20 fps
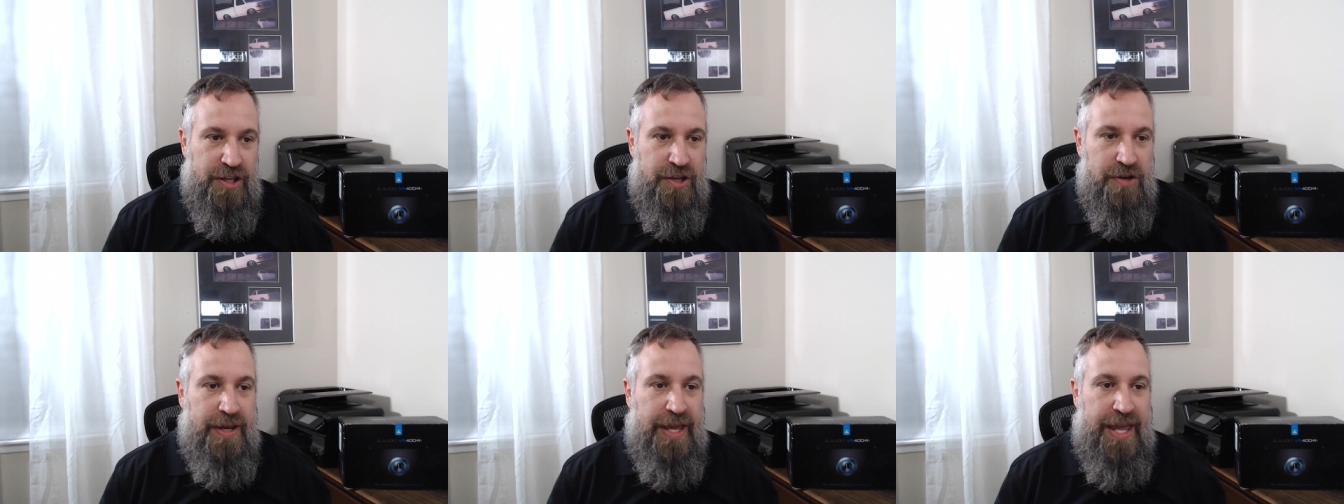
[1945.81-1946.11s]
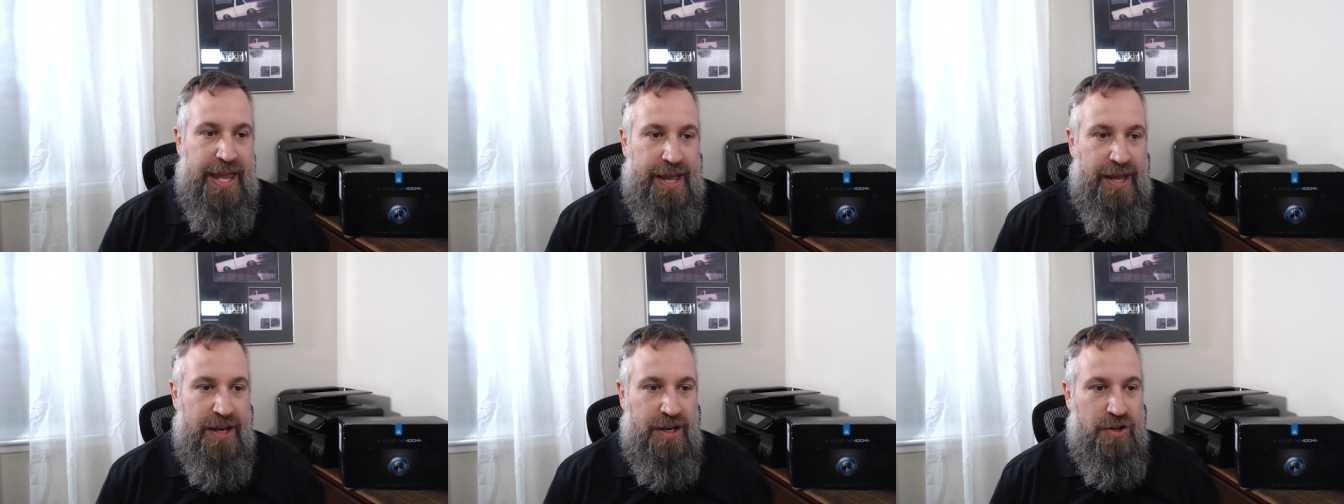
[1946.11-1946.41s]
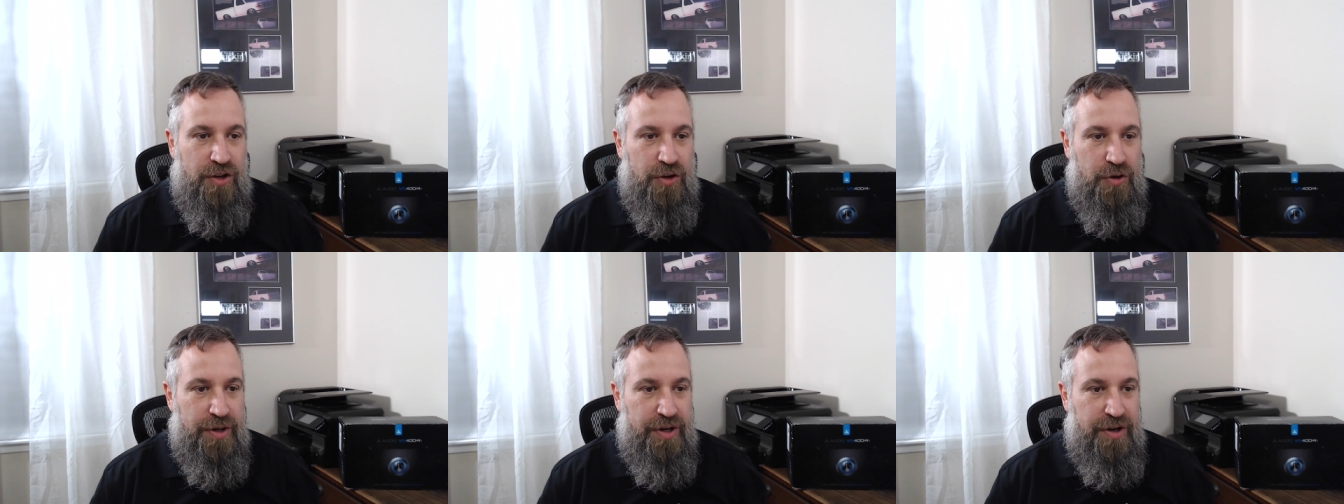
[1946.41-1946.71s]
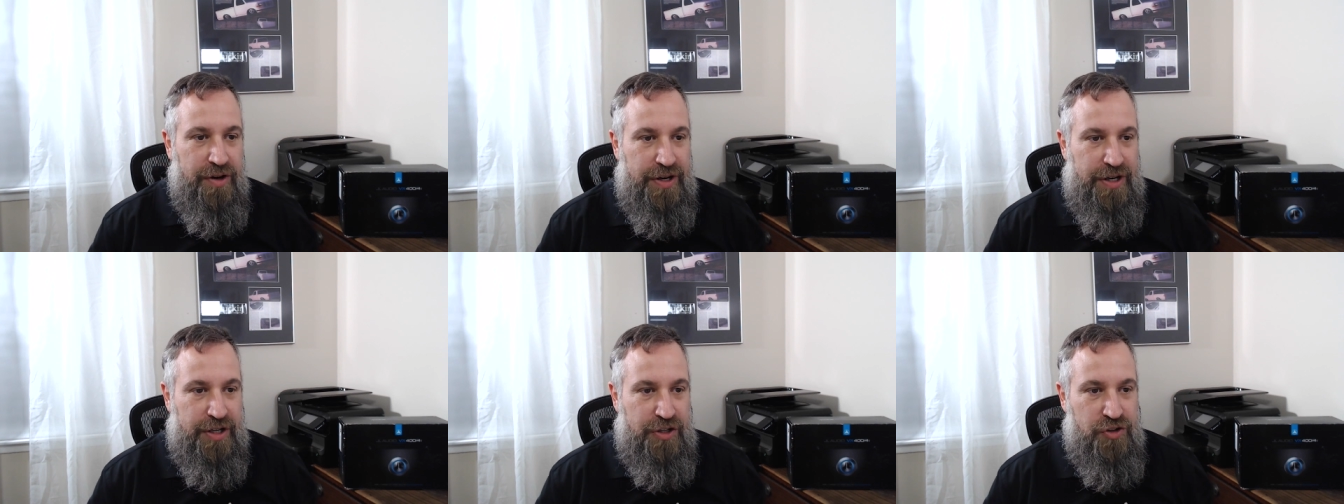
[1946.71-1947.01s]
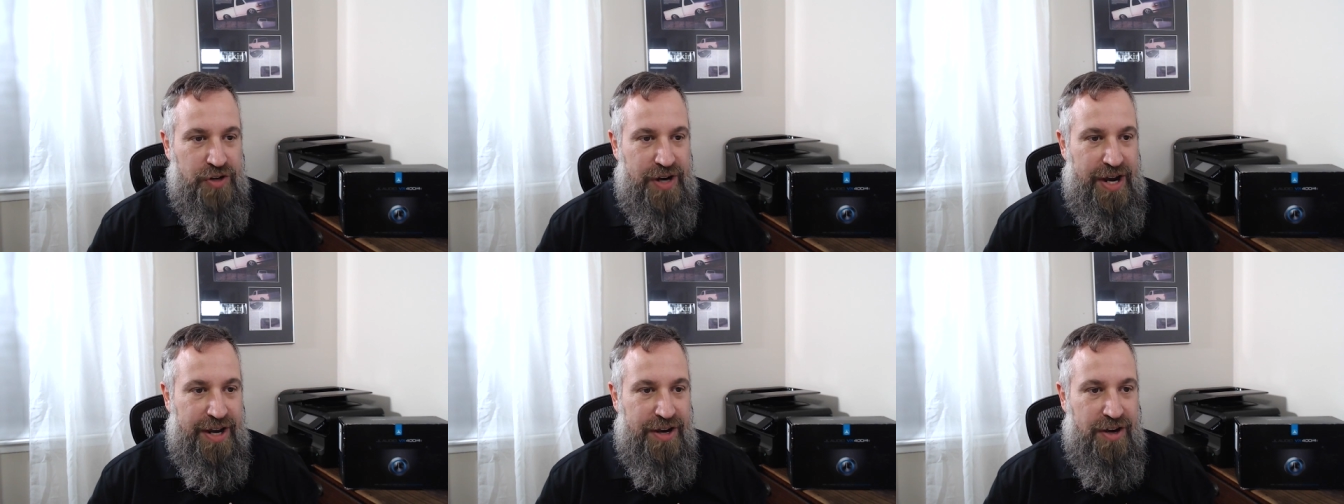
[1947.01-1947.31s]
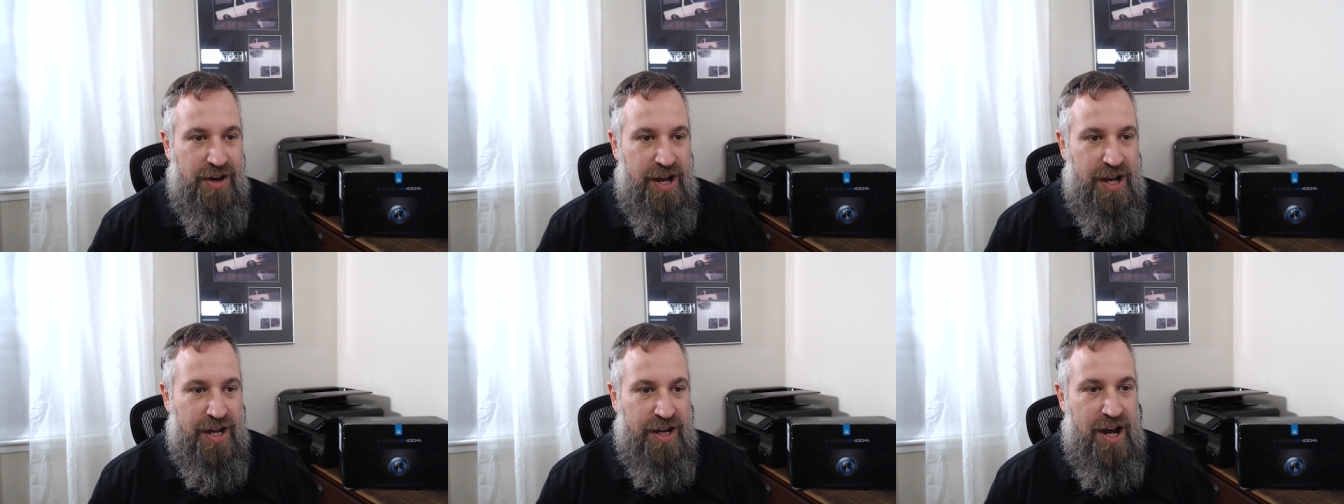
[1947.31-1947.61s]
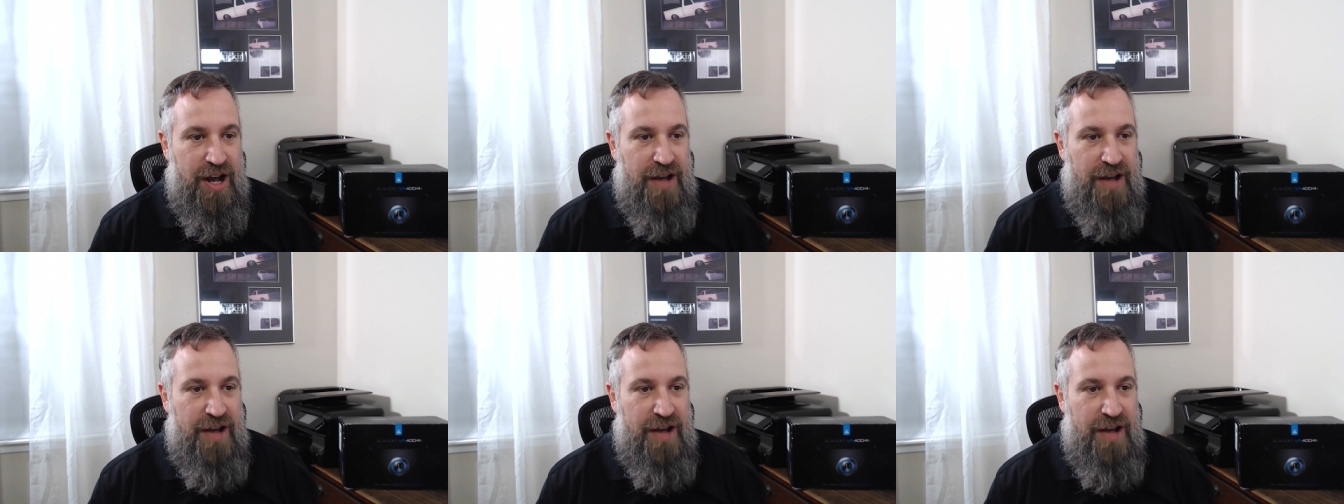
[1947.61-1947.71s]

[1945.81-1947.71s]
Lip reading: you can do it on a dry dock.